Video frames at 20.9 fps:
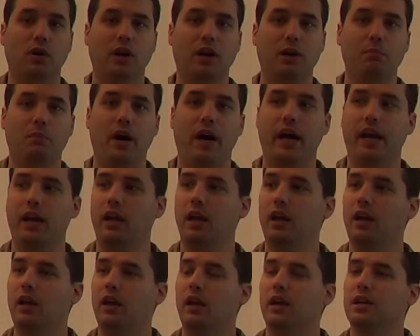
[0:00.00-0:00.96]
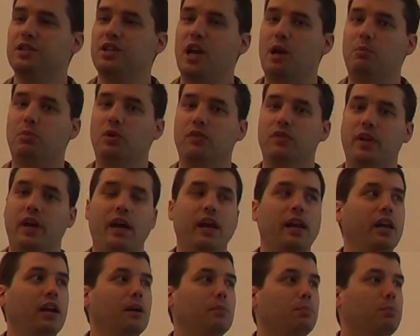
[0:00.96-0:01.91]
In my example of the
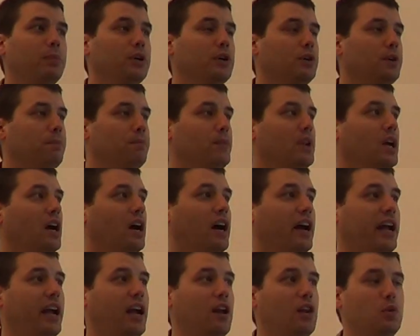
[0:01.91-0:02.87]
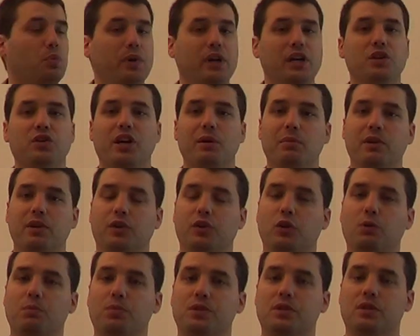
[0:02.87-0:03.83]
headache pill, I had 3 treatment
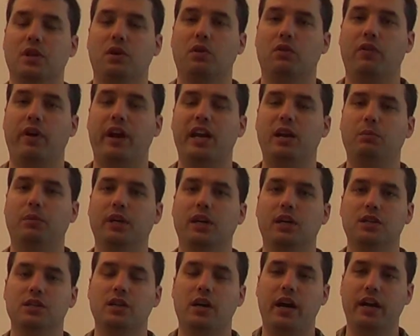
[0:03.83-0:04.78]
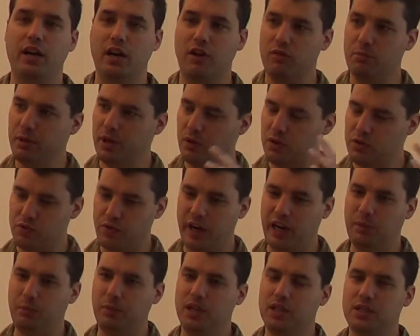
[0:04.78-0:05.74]
groups. They were randomly assigned. Everybody was
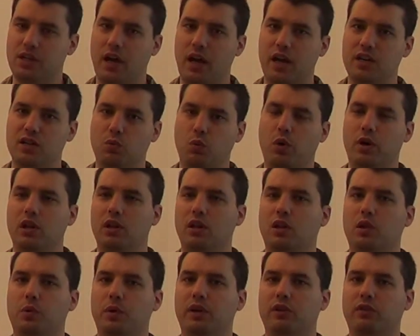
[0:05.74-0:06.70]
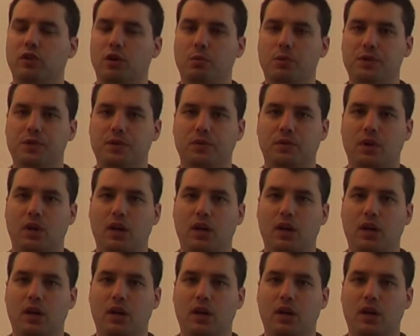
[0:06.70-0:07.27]
randomly assigned to one of the 3 groups.